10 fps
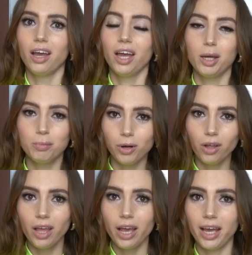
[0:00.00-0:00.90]
April,
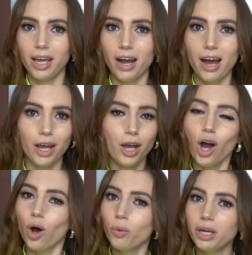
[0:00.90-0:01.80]
and I
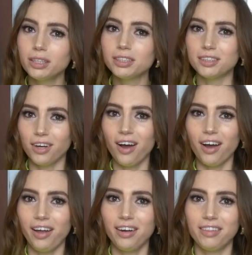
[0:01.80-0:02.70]
always
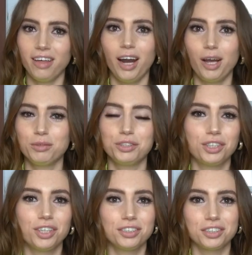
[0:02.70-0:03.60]
thought that I was
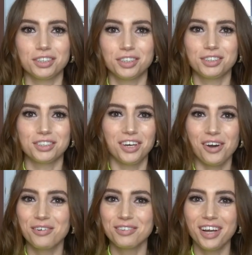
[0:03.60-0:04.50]
just
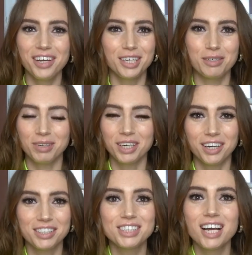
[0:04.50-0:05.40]
so lucky
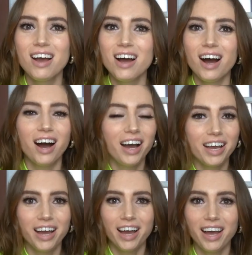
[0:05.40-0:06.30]
because I
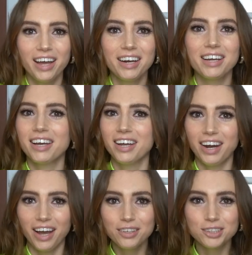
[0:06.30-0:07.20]
had
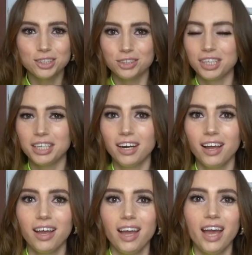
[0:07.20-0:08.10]
Canal Street
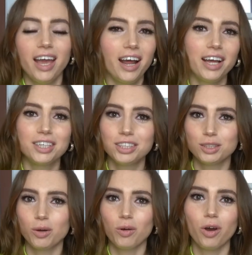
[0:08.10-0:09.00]
and I could just
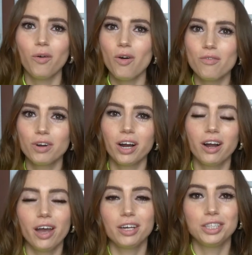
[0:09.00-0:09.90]
go over
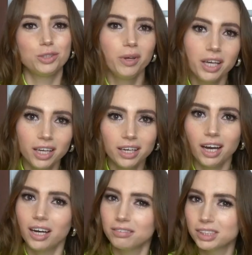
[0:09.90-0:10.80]
each weekend,
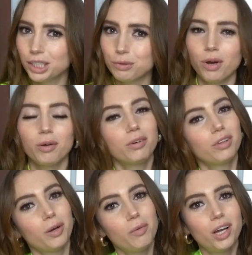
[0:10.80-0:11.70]
kind of see what
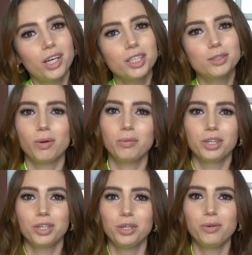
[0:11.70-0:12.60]
there was, what were the
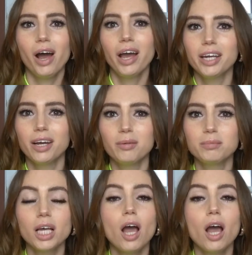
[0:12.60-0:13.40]
new items.